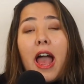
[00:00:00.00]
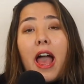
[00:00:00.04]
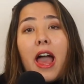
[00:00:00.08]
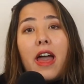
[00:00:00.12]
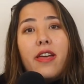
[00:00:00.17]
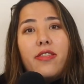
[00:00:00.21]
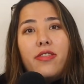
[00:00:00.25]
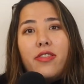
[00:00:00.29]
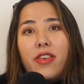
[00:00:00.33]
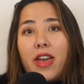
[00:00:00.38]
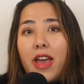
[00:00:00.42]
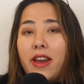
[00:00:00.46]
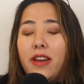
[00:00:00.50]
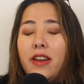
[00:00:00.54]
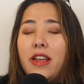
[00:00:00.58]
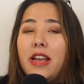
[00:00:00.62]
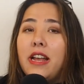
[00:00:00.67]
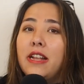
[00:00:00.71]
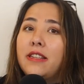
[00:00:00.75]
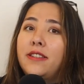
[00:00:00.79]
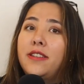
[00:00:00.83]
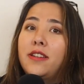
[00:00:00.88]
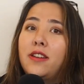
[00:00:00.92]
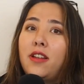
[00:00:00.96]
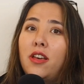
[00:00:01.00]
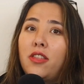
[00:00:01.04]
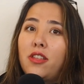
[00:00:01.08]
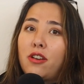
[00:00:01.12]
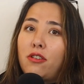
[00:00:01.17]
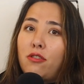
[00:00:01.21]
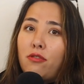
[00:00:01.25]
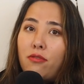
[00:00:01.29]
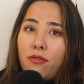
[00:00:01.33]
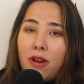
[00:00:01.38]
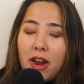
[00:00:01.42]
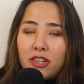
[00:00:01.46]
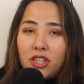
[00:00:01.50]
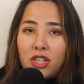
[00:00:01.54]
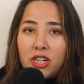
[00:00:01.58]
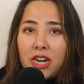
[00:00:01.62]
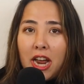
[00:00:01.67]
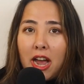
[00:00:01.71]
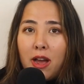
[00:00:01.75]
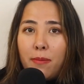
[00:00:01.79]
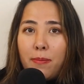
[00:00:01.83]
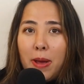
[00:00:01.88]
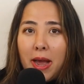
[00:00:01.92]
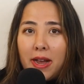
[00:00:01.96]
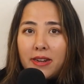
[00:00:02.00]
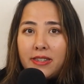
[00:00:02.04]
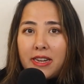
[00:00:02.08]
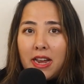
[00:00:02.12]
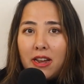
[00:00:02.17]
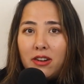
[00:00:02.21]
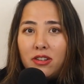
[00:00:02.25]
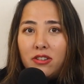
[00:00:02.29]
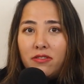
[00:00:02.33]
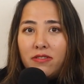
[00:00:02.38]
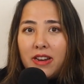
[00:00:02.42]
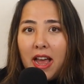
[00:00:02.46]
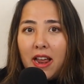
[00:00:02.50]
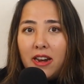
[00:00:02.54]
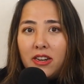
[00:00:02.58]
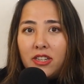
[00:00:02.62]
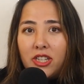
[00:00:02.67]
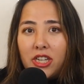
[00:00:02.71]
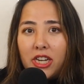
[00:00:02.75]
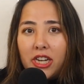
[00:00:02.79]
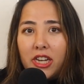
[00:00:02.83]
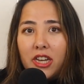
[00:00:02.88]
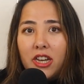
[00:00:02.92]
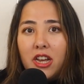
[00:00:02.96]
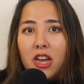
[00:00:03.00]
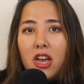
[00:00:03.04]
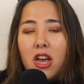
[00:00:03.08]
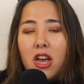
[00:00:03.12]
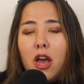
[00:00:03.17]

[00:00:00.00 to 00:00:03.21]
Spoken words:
And then it's another crash back down to reality.